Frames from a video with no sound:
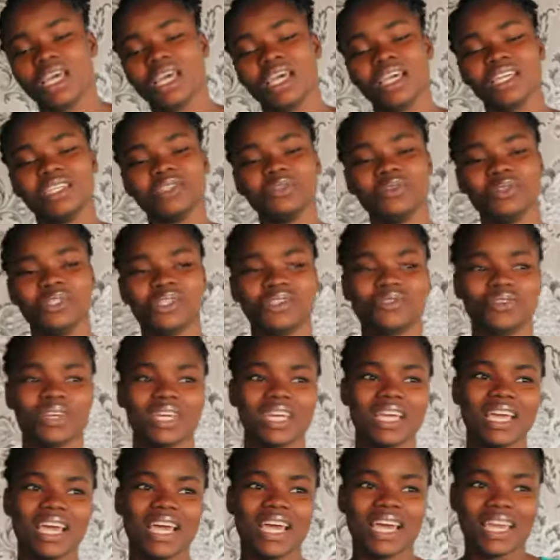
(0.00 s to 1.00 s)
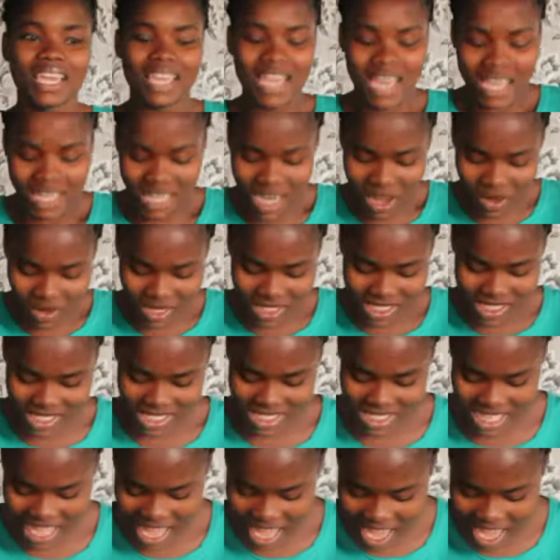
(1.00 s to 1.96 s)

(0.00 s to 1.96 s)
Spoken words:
Any which way. Yeah, that was it.